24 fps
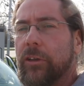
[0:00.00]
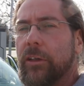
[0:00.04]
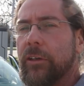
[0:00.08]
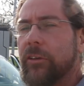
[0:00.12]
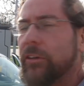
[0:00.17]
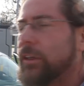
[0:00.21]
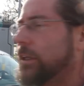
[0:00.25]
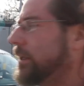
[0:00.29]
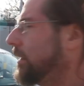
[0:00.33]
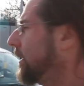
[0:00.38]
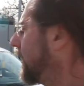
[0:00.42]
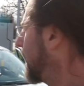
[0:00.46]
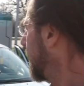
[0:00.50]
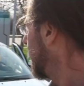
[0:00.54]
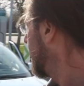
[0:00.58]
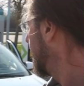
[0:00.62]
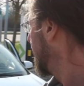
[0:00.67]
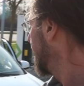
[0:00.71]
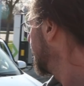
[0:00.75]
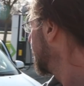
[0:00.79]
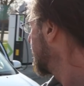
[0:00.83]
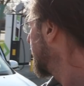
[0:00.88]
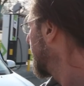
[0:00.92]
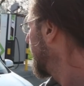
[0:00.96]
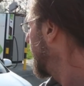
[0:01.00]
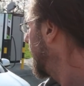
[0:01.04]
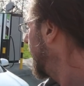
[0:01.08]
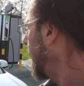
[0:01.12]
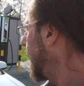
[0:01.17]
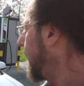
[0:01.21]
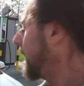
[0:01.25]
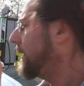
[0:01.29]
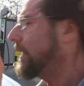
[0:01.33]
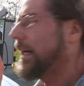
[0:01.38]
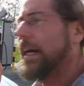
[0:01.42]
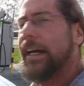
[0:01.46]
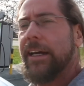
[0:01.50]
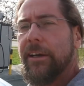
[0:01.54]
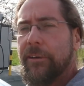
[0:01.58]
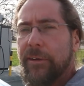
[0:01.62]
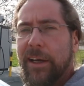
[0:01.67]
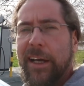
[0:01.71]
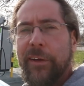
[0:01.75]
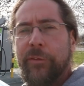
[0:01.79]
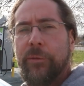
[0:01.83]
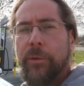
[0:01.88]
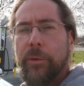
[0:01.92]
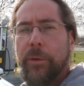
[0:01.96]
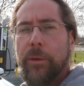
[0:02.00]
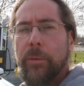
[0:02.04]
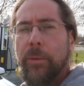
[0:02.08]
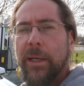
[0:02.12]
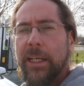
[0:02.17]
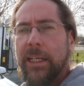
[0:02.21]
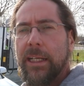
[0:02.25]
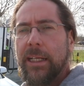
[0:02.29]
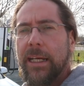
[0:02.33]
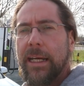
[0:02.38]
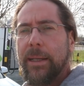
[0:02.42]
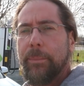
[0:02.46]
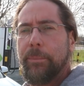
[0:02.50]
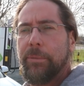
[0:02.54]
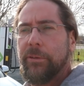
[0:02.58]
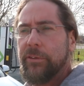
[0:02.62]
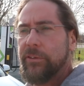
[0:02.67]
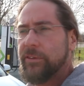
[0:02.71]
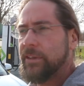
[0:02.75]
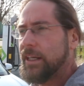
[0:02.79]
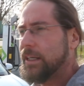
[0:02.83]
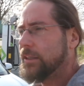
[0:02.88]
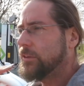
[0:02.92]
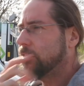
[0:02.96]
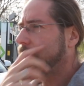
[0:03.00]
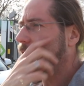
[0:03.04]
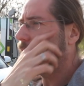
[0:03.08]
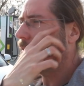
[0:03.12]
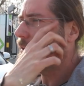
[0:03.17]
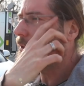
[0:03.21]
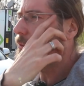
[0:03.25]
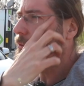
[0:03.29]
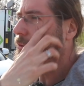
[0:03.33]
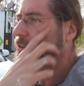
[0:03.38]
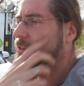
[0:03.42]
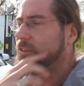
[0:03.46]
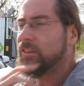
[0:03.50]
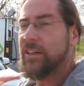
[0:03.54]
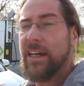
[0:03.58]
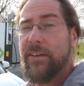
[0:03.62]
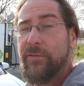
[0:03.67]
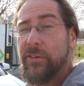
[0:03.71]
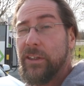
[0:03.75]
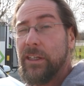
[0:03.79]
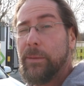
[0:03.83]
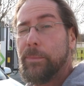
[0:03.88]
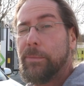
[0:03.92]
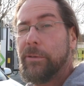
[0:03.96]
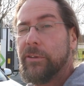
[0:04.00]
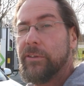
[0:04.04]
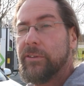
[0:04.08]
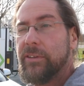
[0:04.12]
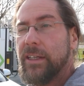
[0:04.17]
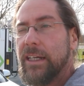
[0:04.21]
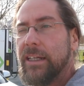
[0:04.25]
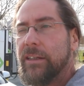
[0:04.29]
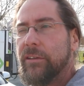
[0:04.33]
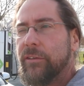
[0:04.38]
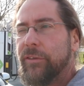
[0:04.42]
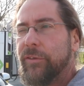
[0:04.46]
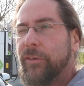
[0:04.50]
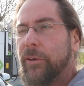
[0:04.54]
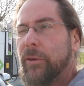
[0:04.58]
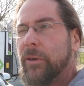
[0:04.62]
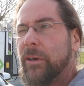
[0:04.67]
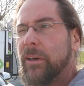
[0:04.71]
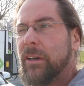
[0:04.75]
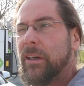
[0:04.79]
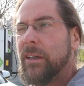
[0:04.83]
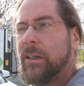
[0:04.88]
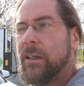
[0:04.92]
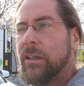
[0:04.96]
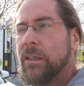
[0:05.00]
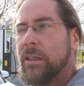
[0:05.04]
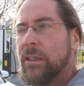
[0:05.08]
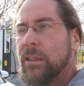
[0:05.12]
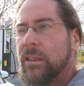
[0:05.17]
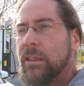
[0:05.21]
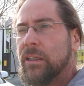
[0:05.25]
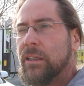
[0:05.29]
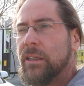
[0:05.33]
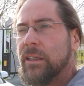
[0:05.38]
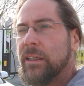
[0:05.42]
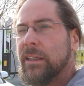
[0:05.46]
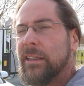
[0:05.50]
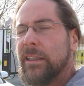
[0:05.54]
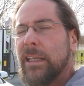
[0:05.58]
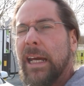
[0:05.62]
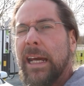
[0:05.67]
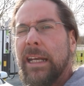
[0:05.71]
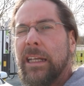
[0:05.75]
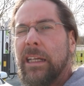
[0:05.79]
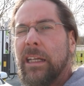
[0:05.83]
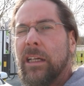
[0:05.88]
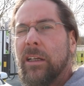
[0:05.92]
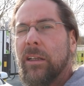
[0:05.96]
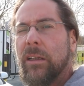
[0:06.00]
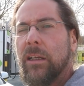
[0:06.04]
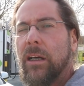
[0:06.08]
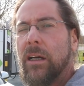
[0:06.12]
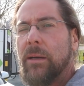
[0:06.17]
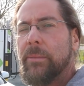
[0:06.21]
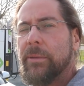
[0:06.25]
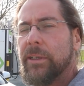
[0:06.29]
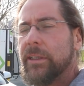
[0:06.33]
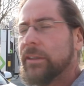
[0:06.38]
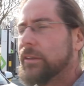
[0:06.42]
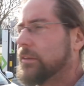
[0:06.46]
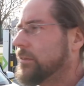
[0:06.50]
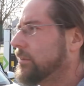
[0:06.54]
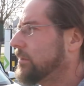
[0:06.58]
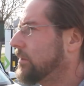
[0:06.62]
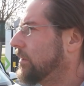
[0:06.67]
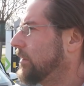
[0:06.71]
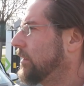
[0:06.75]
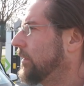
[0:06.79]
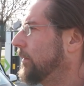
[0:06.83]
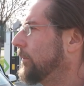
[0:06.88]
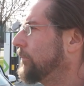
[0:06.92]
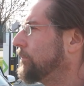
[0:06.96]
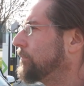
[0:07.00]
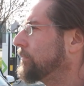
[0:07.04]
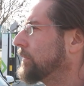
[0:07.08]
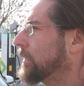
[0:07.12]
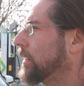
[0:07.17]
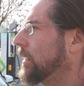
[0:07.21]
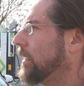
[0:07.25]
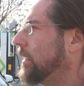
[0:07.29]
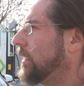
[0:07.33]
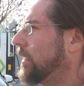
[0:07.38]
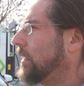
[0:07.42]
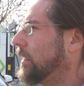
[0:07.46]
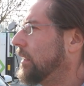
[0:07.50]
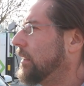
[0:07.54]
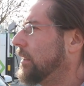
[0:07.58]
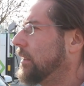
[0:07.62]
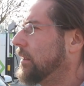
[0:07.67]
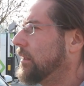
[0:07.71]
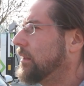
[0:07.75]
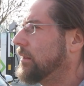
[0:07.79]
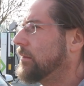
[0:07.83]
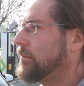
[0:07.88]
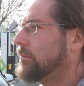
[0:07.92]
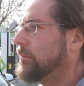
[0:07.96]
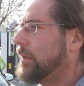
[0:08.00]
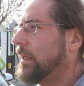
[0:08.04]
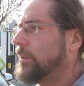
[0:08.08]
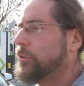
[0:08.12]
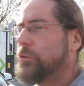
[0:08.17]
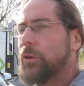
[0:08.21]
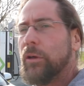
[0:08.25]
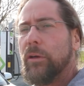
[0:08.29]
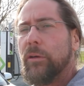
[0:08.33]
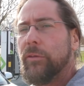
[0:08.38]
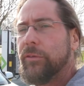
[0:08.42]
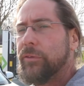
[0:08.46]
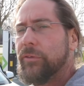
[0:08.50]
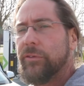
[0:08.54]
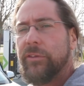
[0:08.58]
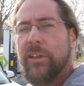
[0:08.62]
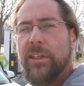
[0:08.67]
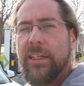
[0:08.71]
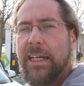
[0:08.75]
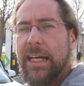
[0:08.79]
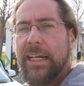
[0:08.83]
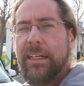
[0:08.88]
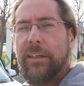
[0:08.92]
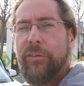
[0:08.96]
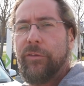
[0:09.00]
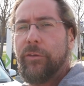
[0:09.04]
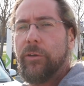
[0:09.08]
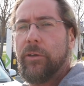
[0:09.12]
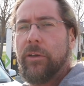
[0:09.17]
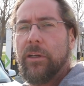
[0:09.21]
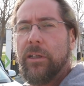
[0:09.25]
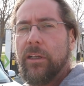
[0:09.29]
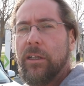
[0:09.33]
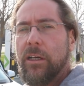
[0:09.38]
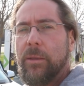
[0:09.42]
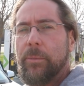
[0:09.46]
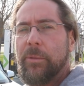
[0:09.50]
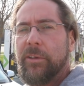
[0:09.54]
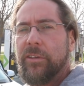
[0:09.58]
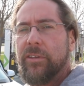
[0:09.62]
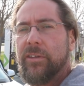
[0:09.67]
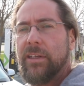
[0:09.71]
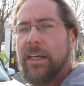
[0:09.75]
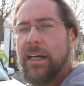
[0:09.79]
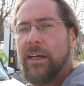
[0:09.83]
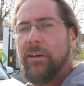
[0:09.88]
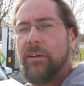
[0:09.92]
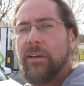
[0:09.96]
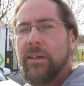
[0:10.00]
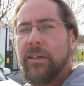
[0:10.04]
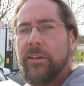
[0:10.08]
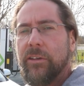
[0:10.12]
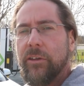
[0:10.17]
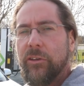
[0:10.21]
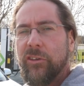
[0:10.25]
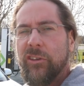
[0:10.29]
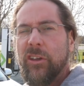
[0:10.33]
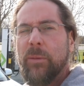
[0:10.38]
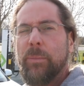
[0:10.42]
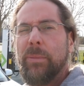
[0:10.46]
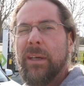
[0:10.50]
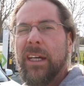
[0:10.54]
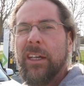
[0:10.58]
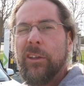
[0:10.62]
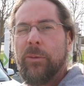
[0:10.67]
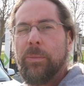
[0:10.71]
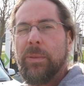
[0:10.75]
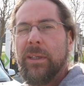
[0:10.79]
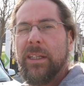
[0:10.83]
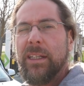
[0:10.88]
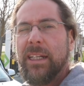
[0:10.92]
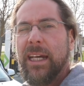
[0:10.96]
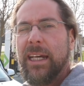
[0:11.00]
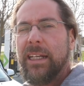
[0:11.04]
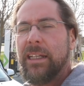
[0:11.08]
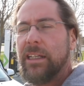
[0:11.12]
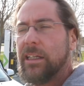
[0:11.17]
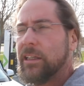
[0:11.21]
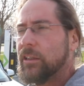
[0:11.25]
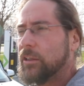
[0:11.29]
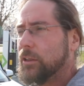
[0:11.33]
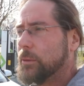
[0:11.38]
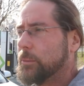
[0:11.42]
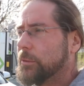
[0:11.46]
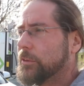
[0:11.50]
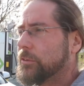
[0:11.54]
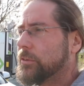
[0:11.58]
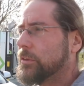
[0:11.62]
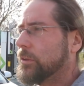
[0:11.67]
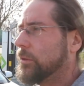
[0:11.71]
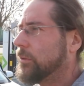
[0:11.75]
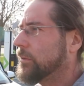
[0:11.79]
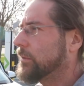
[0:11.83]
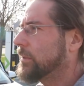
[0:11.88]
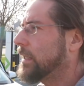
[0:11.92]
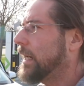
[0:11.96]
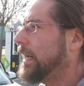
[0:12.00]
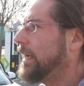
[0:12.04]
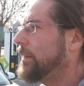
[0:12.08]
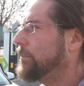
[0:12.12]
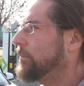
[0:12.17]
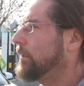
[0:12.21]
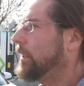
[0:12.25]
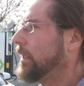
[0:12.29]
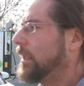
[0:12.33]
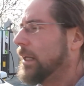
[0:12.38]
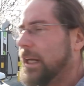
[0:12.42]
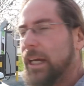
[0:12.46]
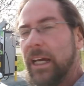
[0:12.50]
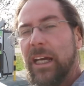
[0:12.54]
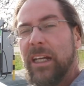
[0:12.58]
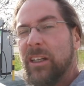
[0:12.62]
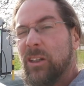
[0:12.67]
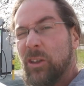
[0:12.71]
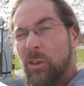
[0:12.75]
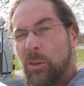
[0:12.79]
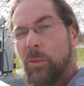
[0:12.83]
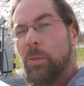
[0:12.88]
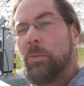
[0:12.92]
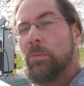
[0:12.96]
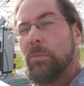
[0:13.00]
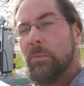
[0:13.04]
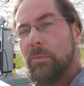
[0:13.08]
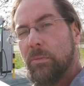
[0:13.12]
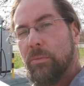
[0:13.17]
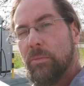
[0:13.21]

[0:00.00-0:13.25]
charging. And I arrived with 29%, so I used 70% for 90 kilometers. I drove the 94 kilometers an hour at a GPS speed 90 kilometers the whole time, and it's